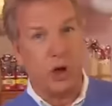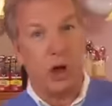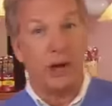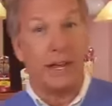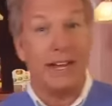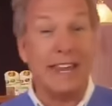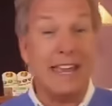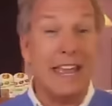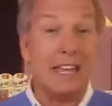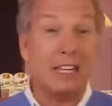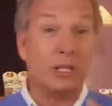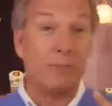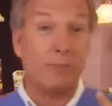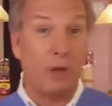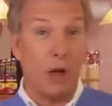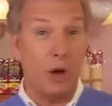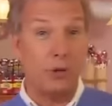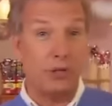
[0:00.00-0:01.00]
talking
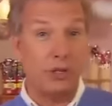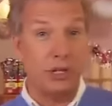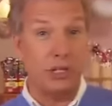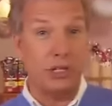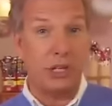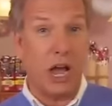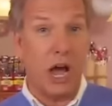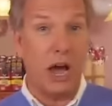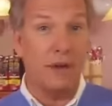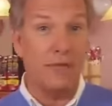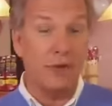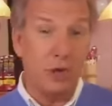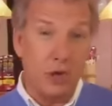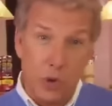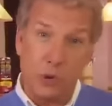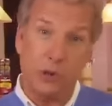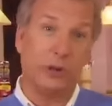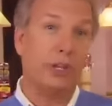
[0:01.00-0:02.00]
explosions of
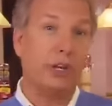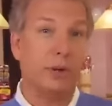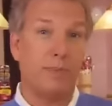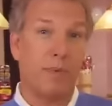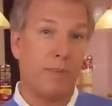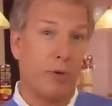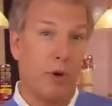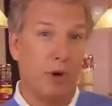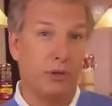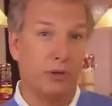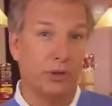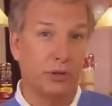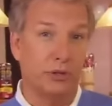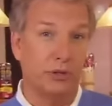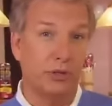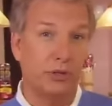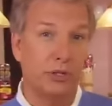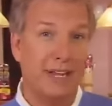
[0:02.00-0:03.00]
nuclear
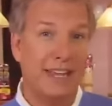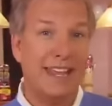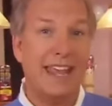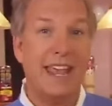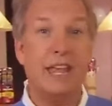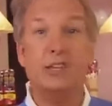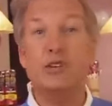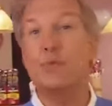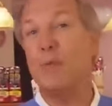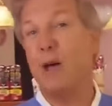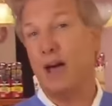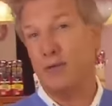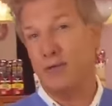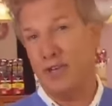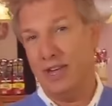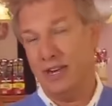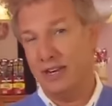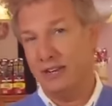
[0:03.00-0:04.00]
proportions in your
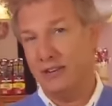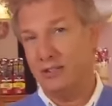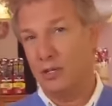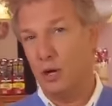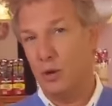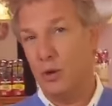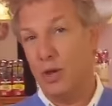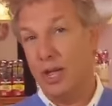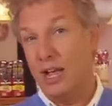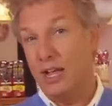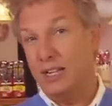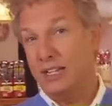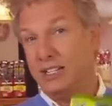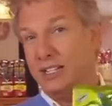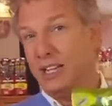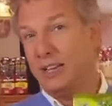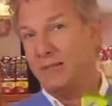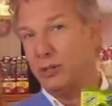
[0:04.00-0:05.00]
mouth, that is. So
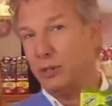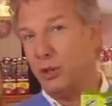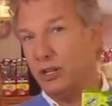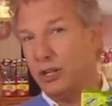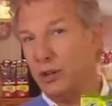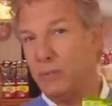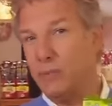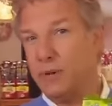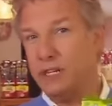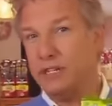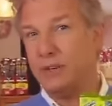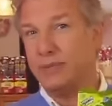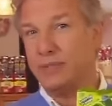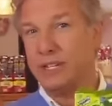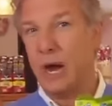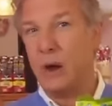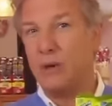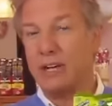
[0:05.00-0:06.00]
let's leave it to a little piece
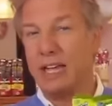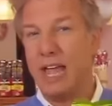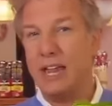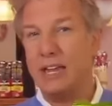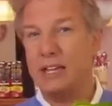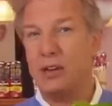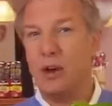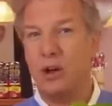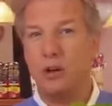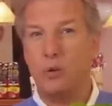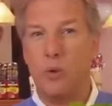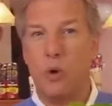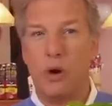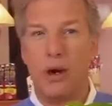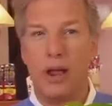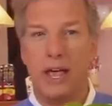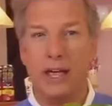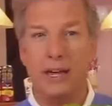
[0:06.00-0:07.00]
of sour candy called a
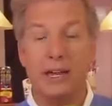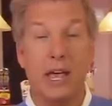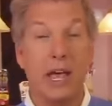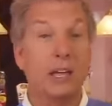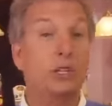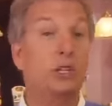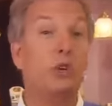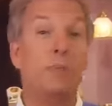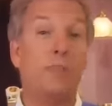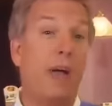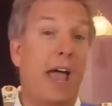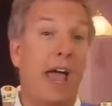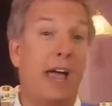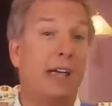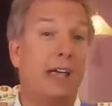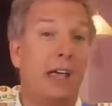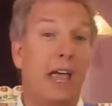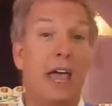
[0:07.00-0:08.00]
warhead to
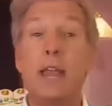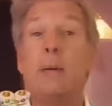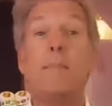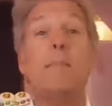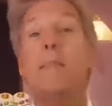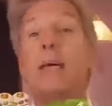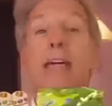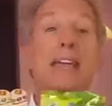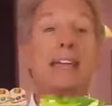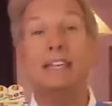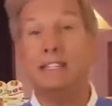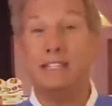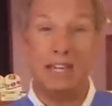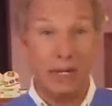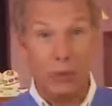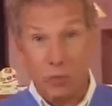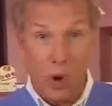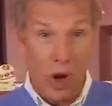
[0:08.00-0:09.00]
pack an
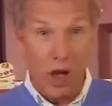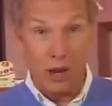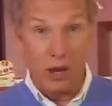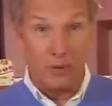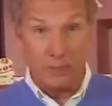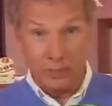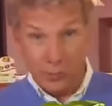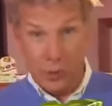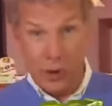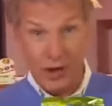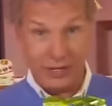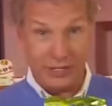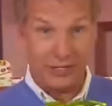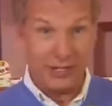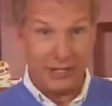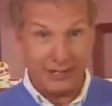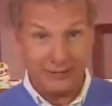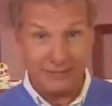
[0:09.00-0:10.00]
amazing wallop.
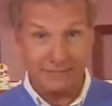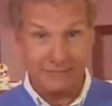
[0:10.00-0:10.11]
Watch.